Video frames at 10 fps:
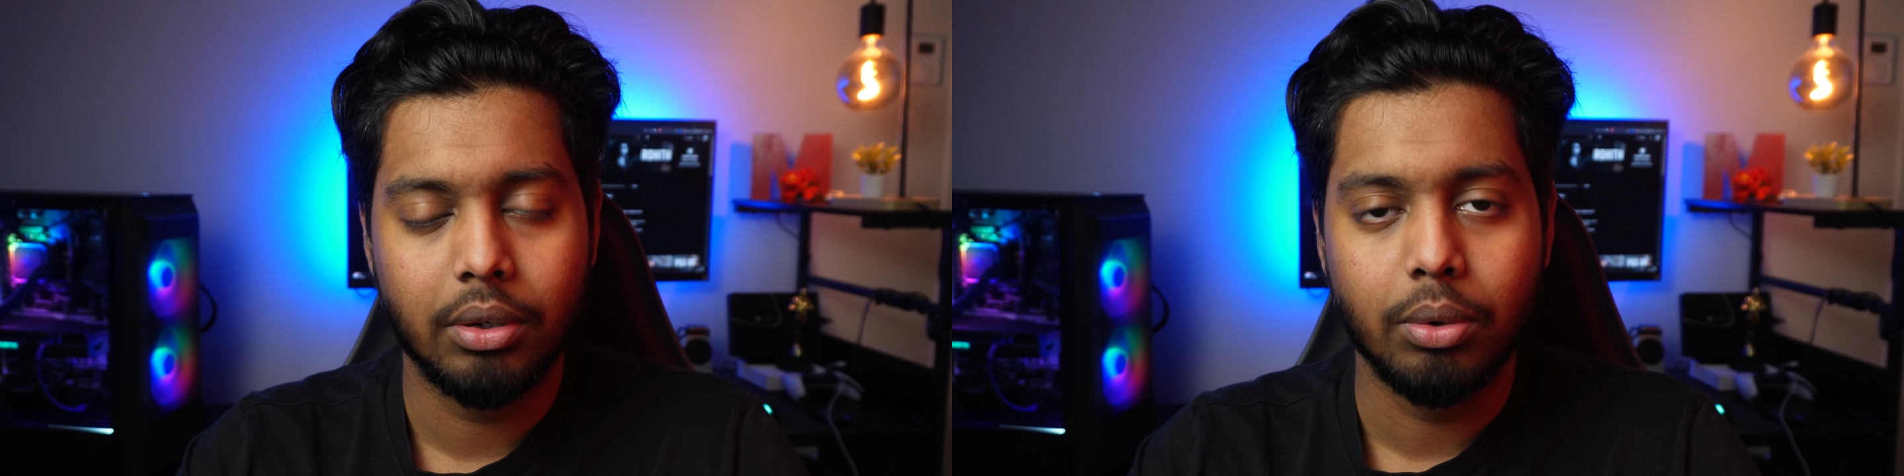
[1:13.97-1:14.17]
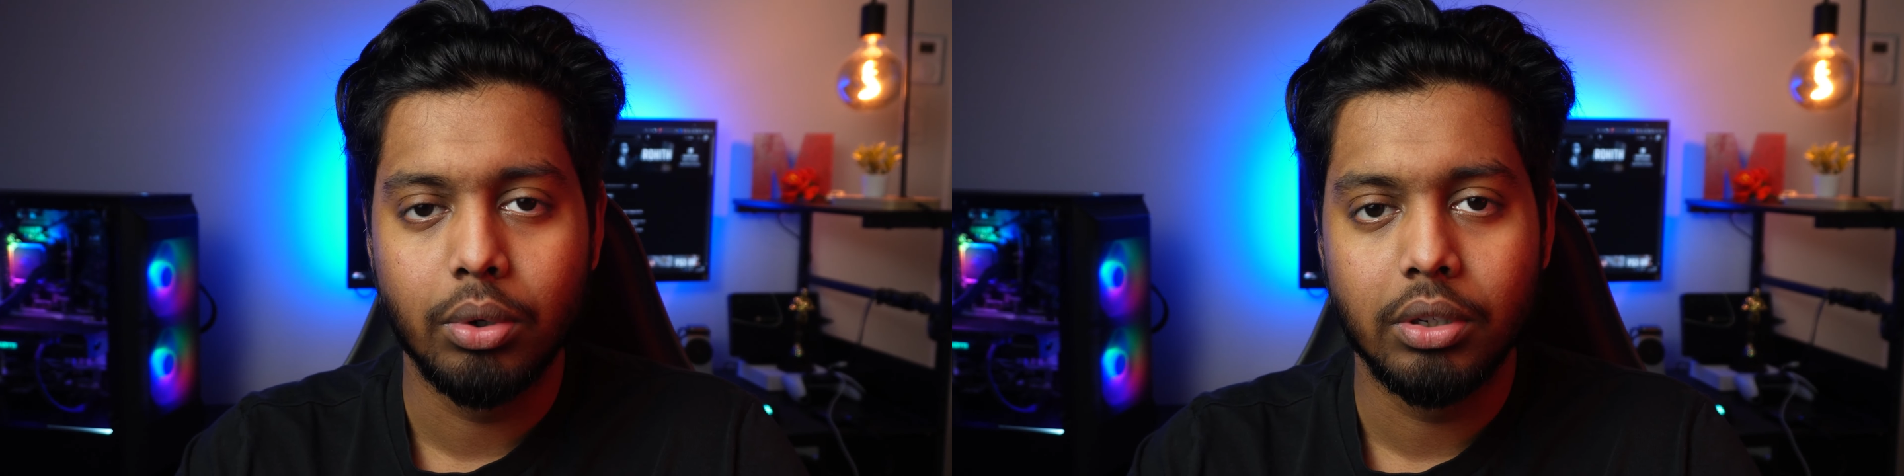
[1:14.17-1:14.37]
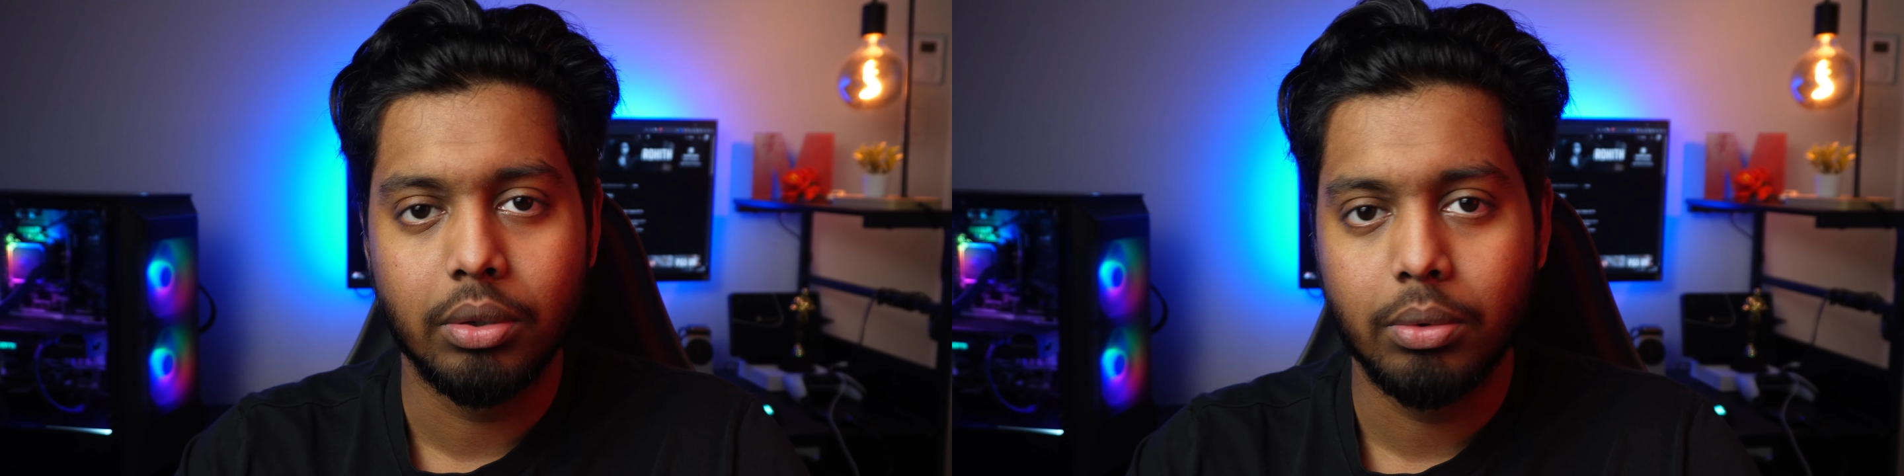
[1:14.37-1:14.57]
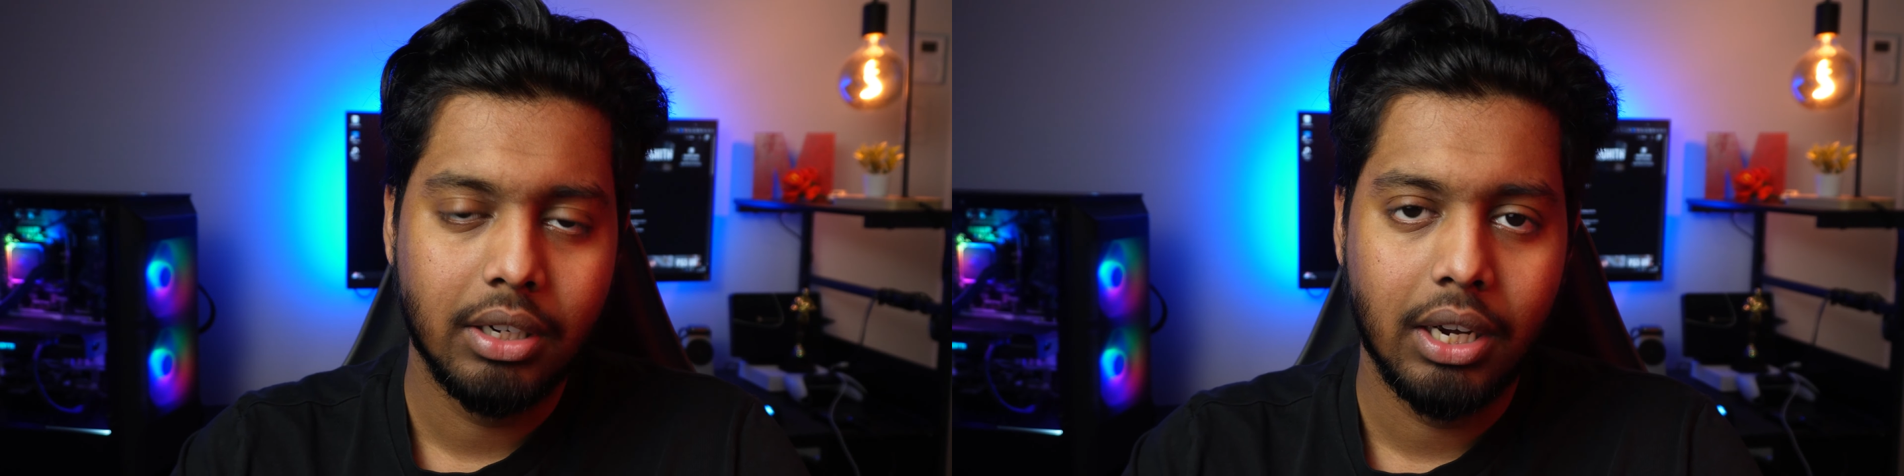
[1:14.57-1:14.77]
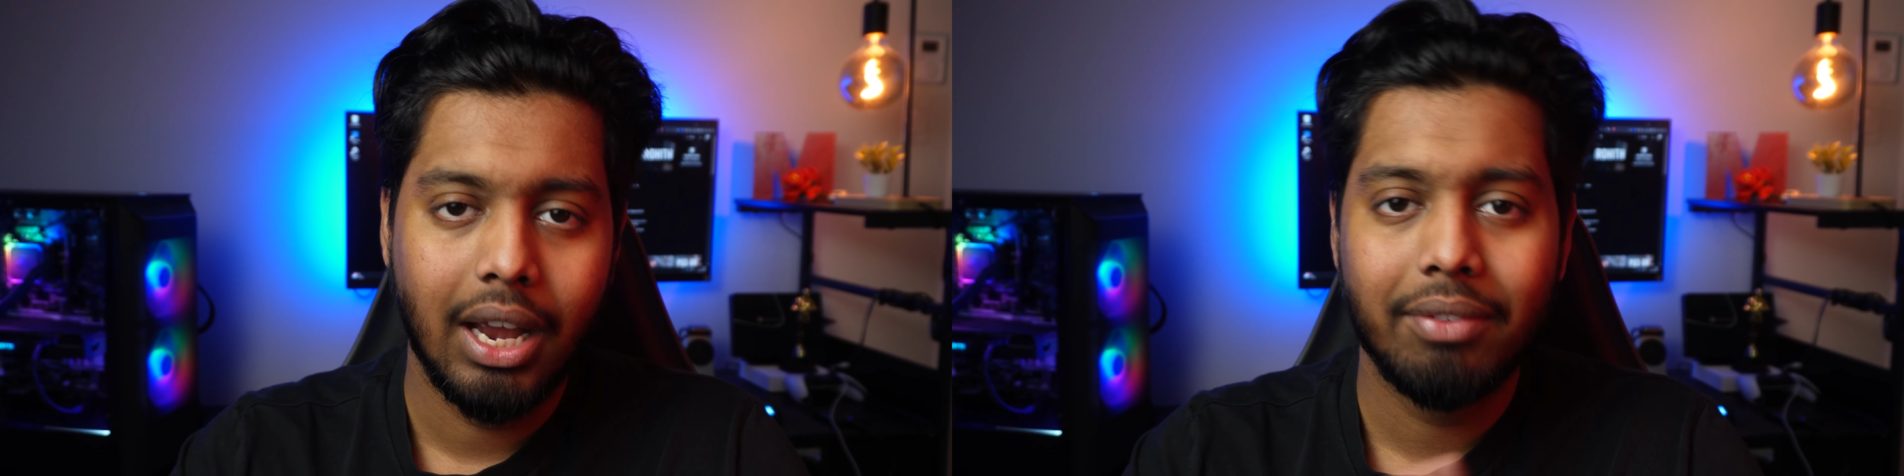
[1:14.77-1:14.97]
cooler too.
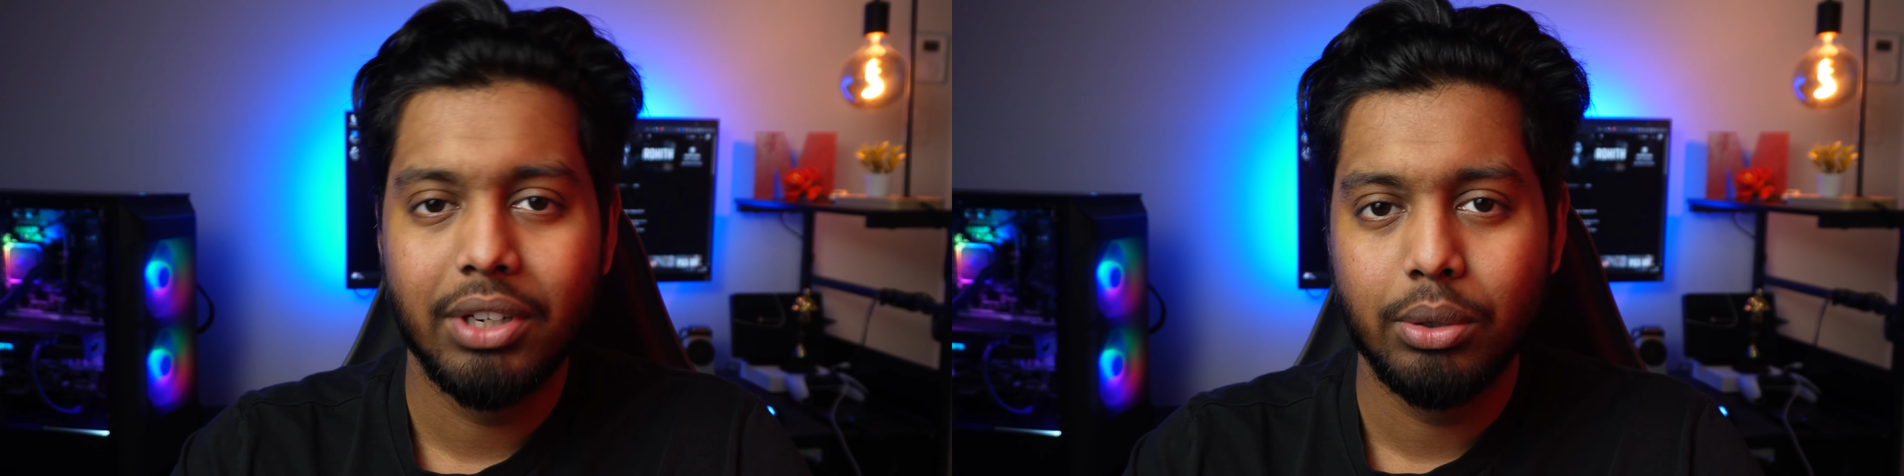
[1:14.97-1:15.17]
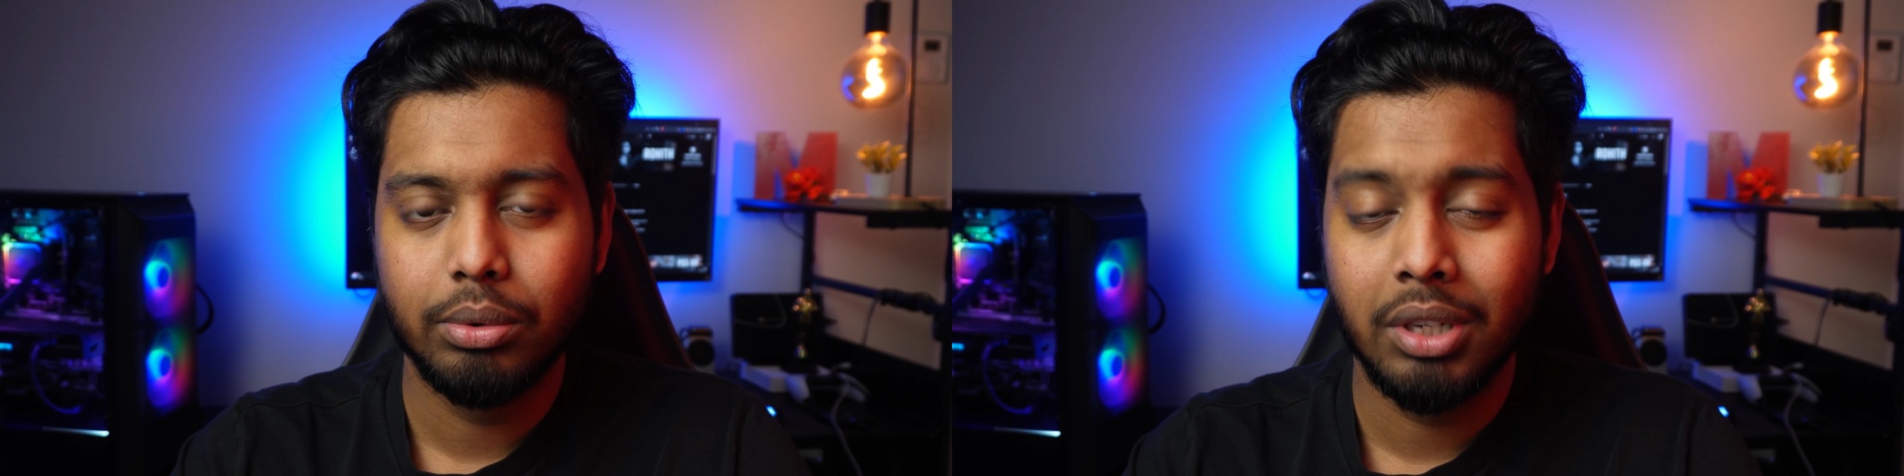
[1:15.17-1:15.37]
I have a new